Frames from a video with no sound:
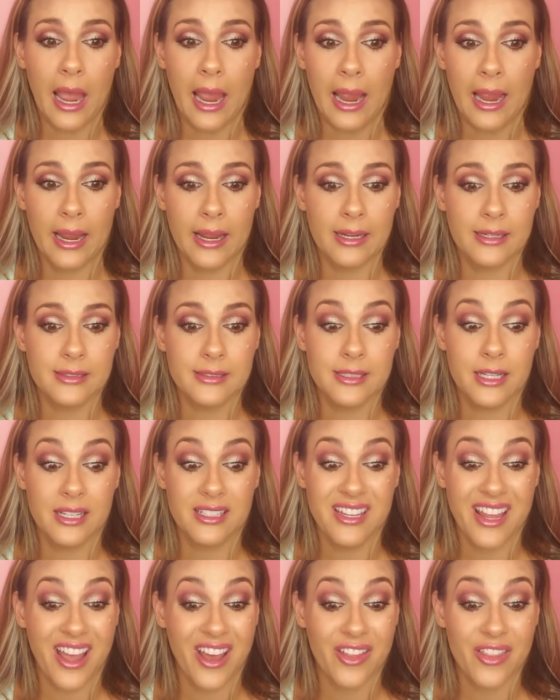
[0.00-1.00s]
And
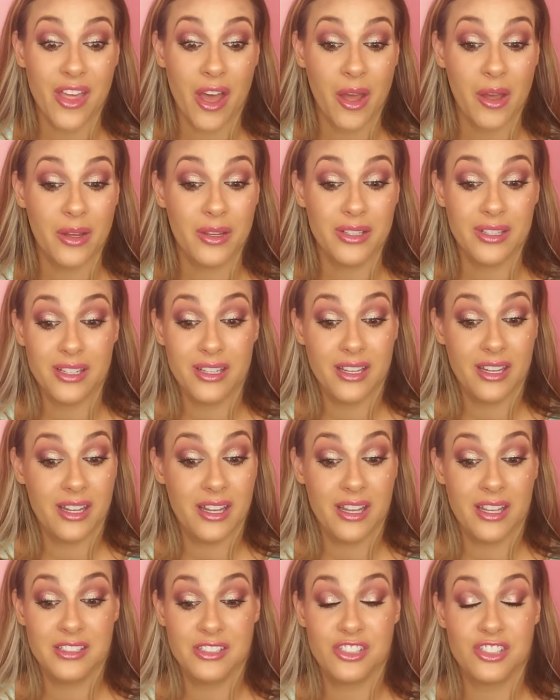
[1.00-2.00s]
yeah,
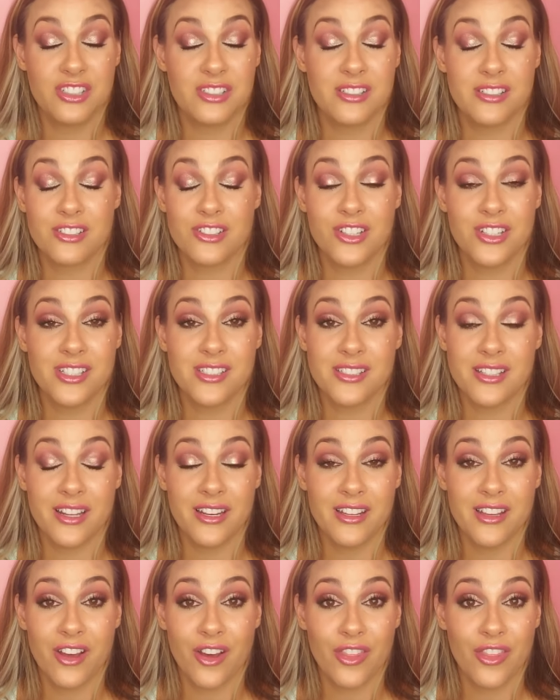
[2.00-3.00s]
it's just as good as
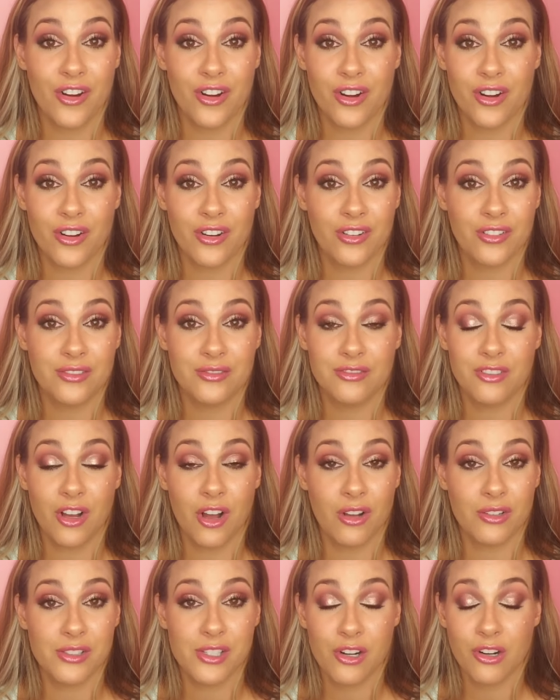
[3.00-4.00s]
any other
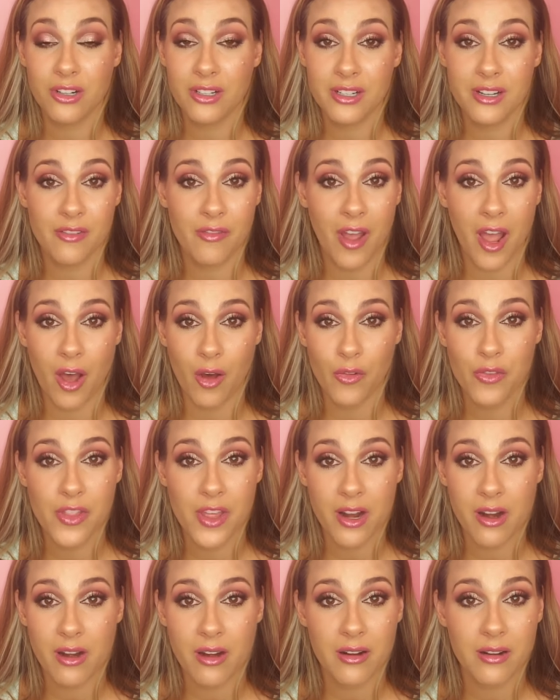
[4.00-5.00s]
alternative out
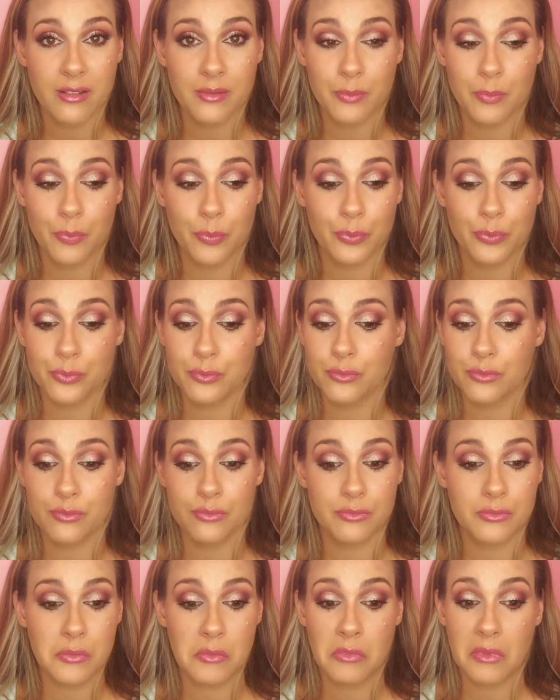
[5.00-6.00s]
there.
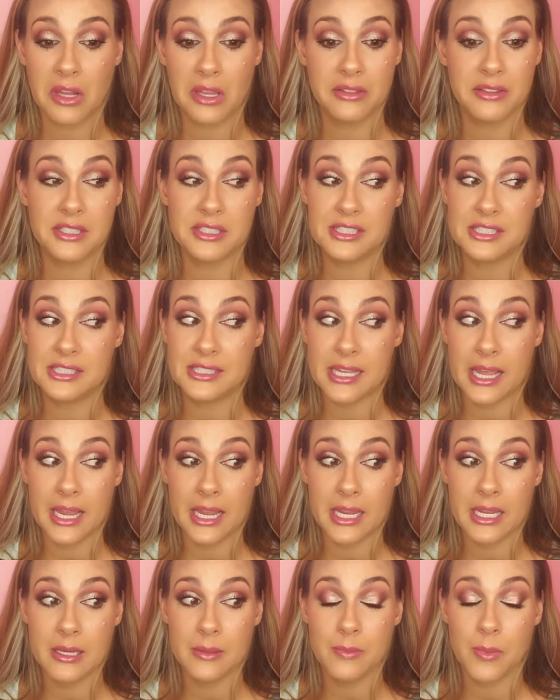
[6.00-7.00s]
The
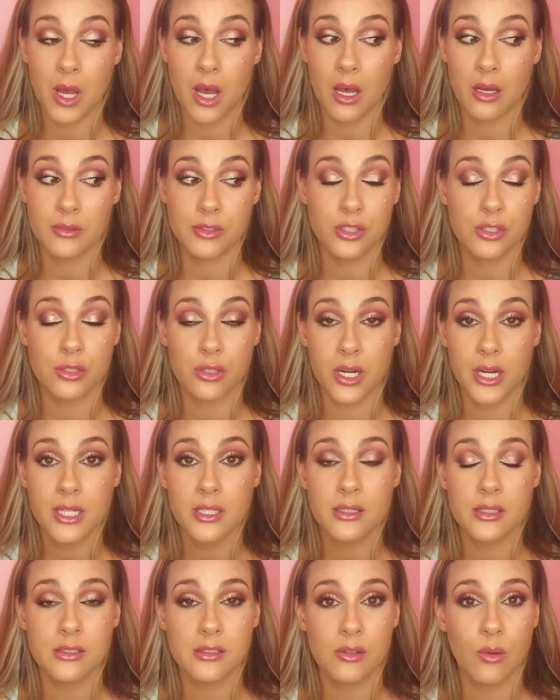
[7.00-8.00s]
same
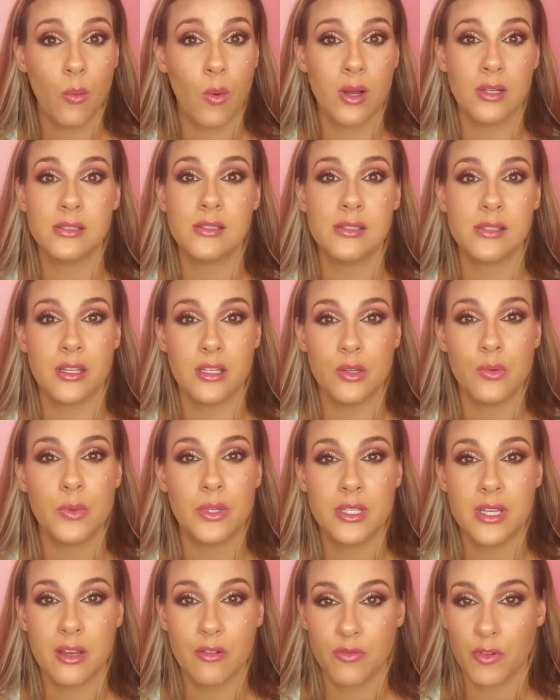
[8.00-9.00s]
strength as the ones that you
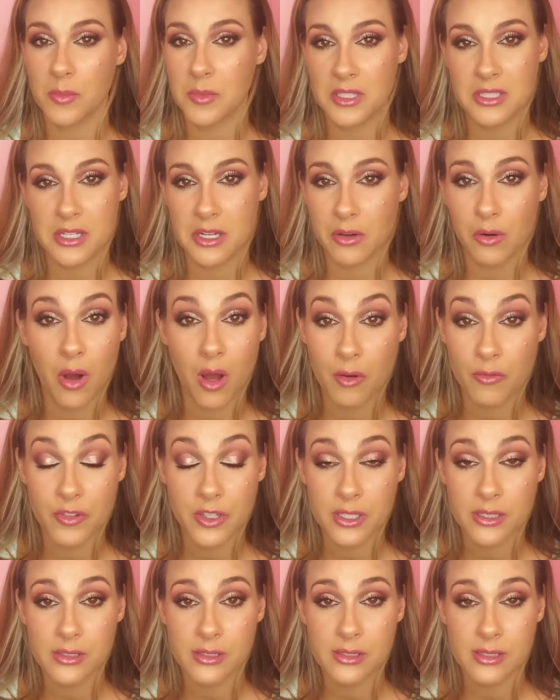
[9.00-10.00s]
would get from the dental
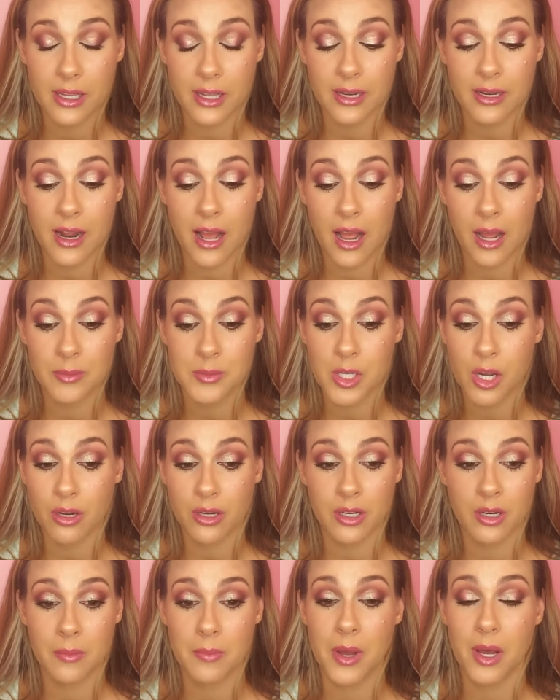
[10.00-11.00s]
office, and I'm
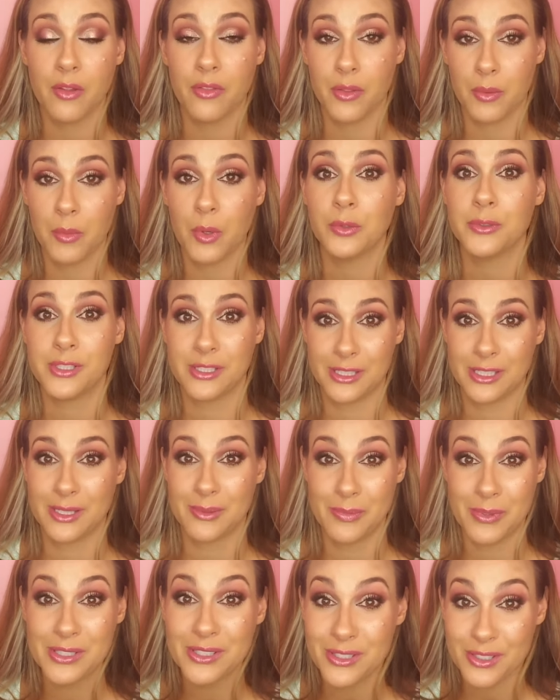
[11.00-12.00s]
talking about the most
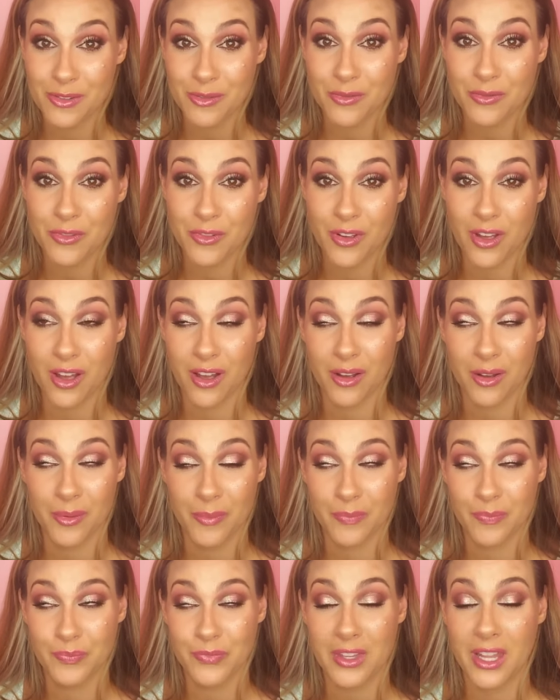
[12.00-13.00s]
expensive
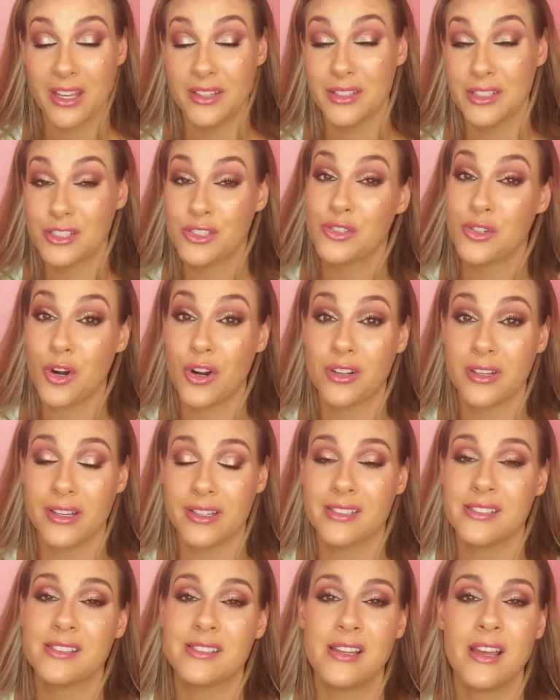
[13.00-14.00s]
and the
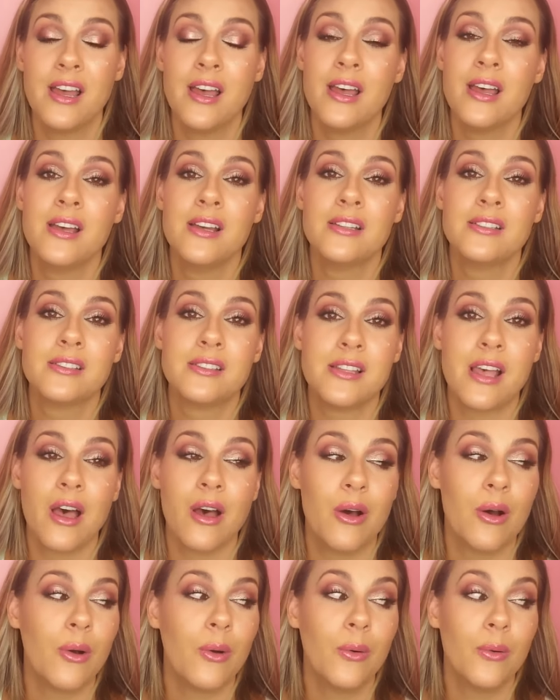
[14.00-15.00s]
strongest.
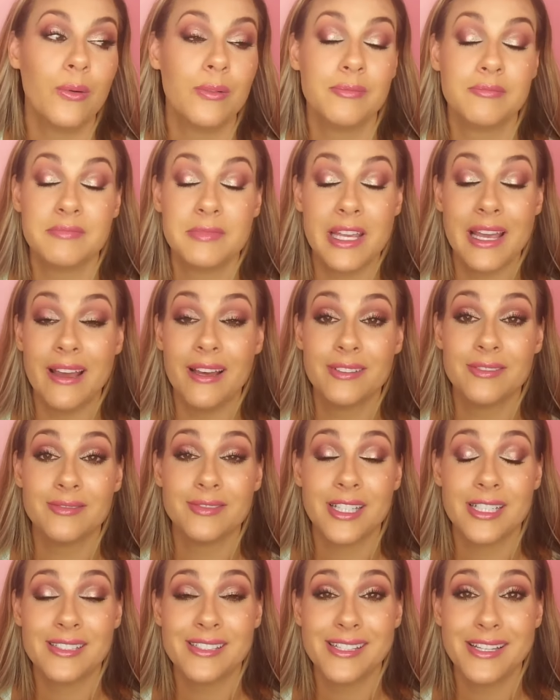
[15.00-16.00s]
So yeah,
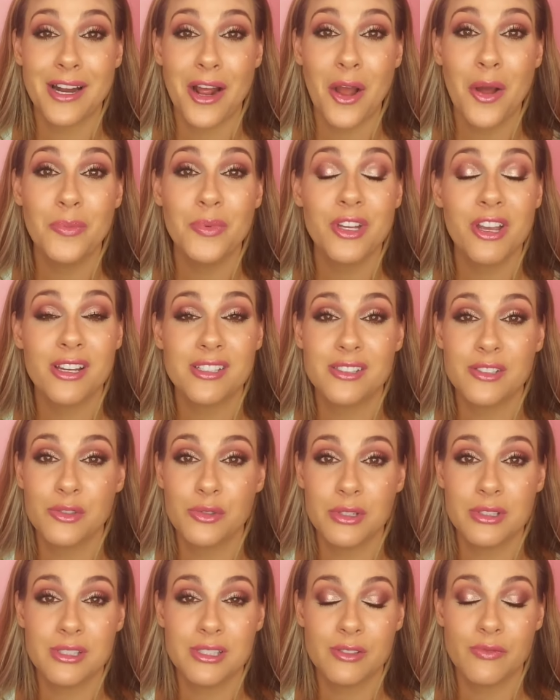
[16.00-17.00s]
that's it. I hope you guys
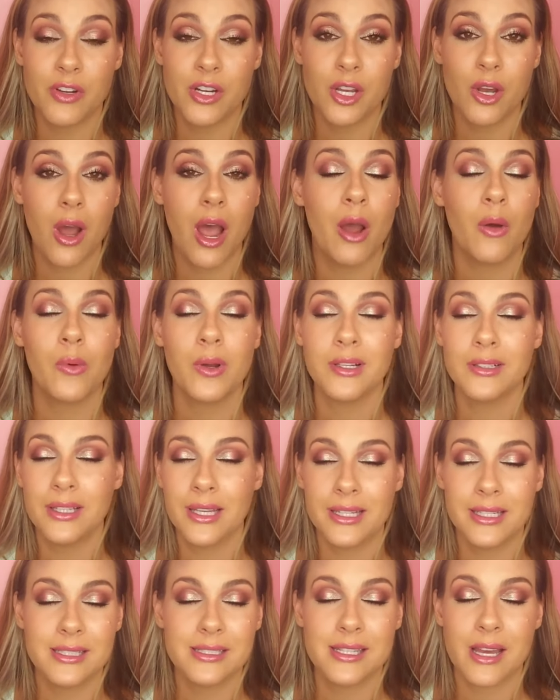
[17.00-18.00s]
enjoyed this video. I will
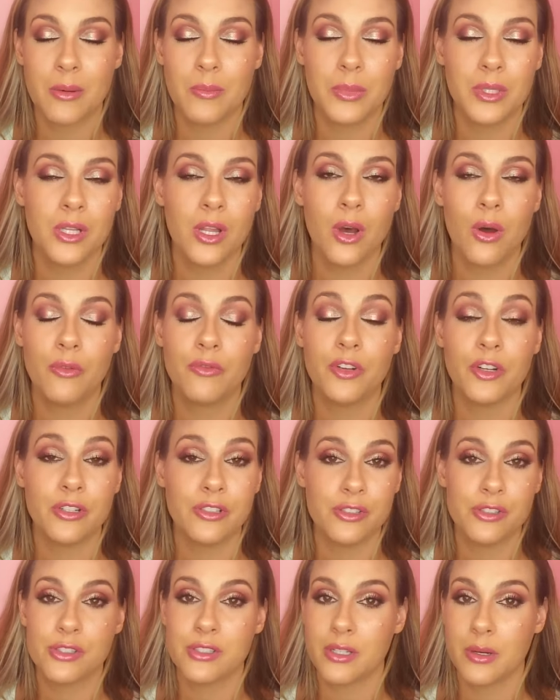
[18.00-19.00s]
link it down below if you're
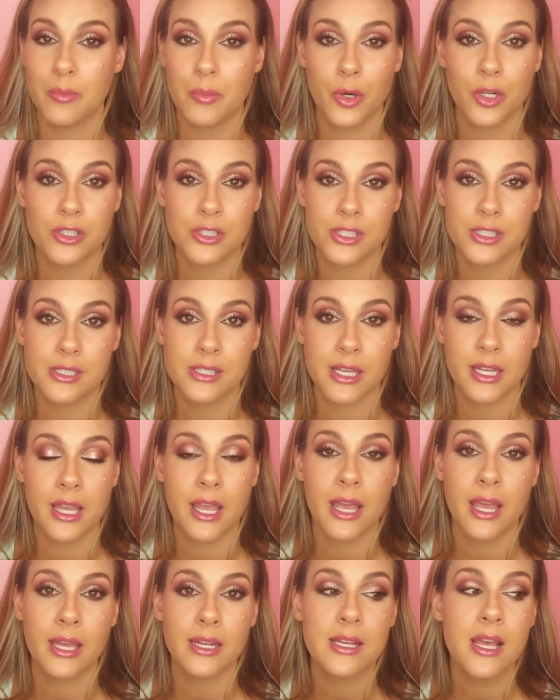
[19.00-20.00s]
interested in purchasing
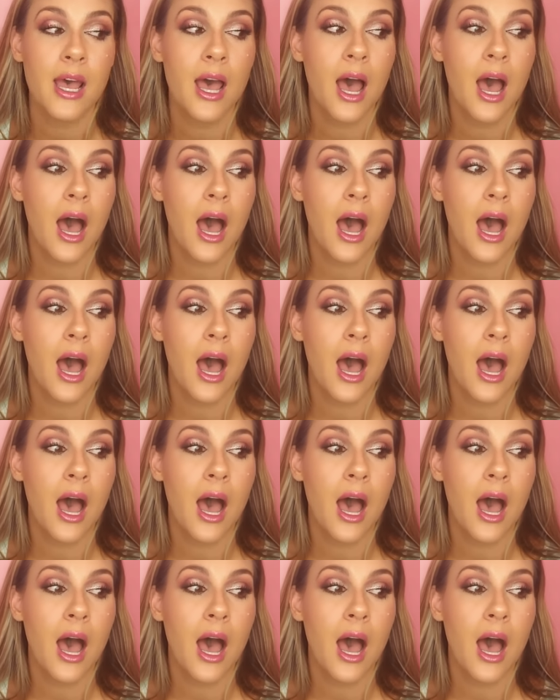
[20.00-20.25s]
it.